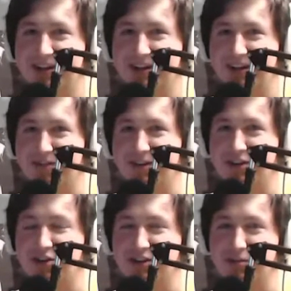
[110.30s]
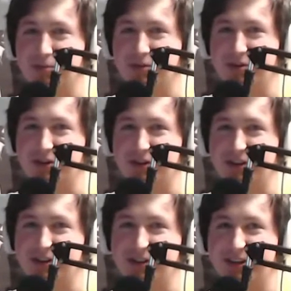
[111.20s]
our friend Justin was on.
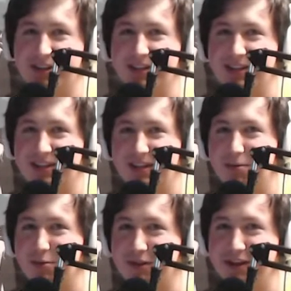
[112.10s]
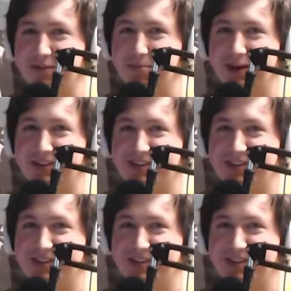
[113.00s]
That was a nice mess.